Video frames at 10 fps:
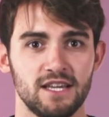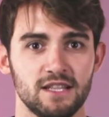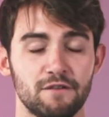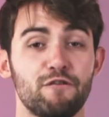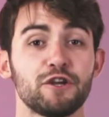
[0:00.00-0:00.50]

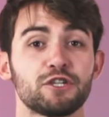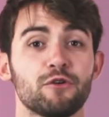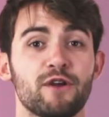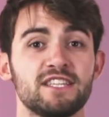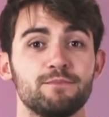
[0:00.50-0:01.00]
The friction
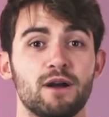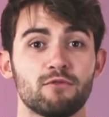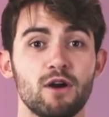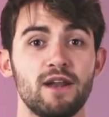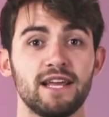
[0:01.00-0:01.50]
created by
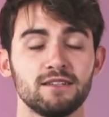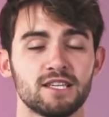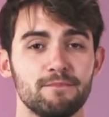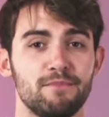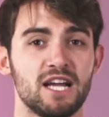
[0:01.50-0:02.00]
rolling,
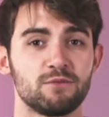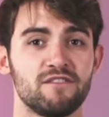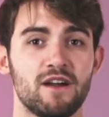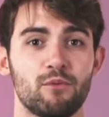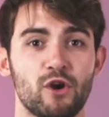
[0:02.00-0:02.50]
combined with
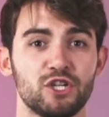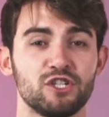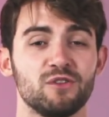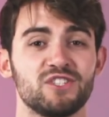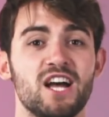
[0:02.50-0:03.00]
vibration
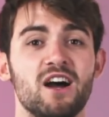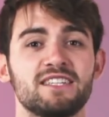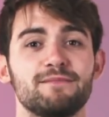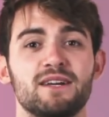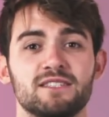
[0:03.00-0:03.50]
on
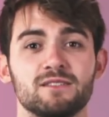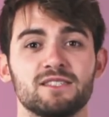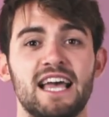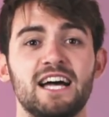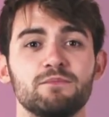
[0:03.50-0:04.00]
targeted muscles,
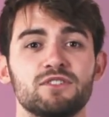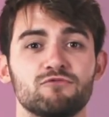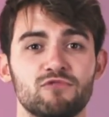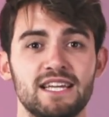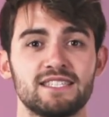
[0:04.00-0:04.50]
helps to
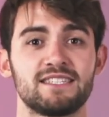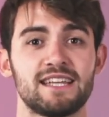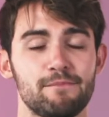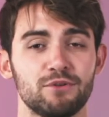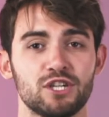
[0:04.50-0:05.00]
raise the
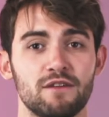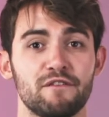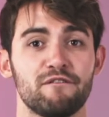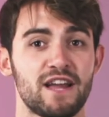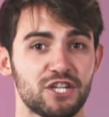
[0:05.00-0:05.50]
temperature of the
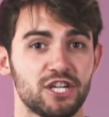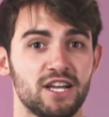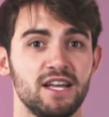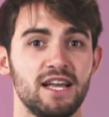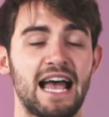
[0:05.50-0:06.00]

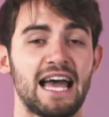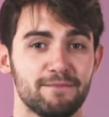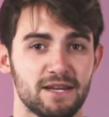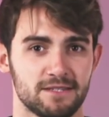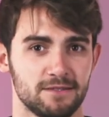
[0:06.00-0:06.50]
fascia and
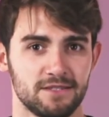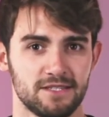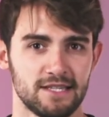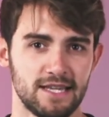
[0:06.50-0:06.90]
muscles.